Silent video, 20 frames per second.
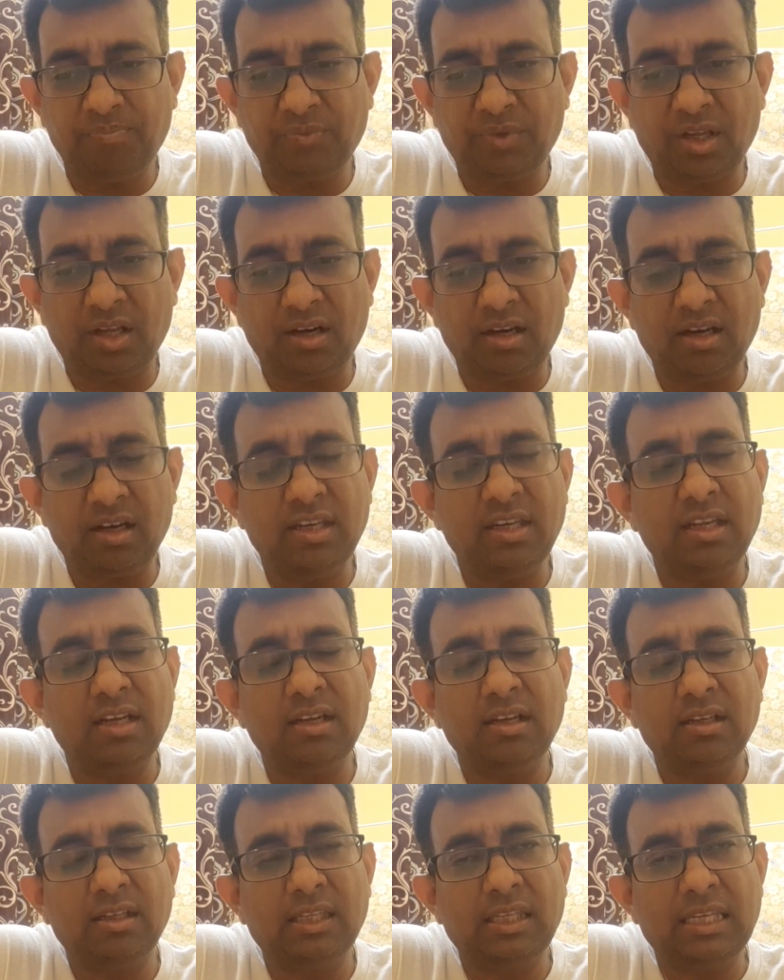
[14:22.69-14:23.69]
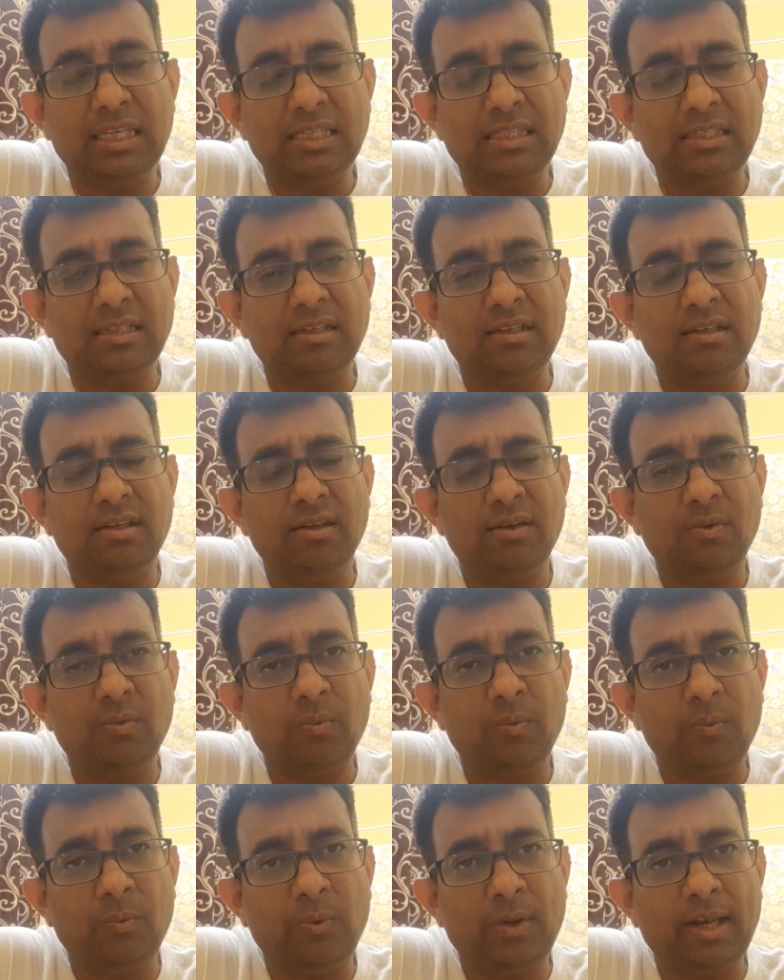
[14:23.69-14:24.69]
Haryana
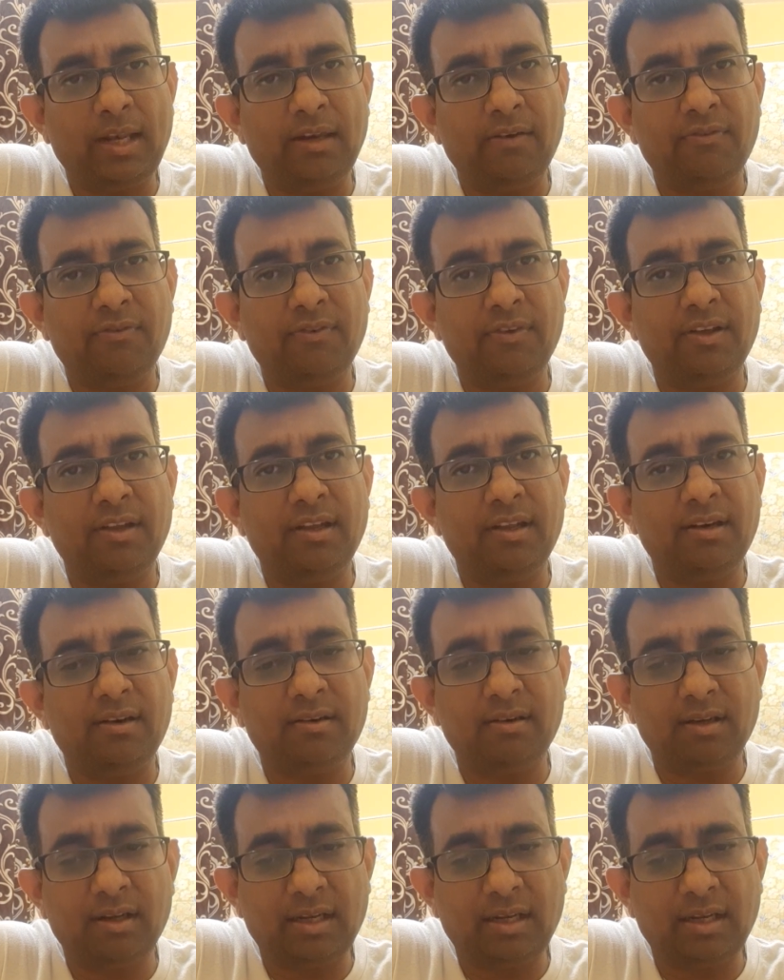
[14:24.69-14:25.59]
Kisan Welfare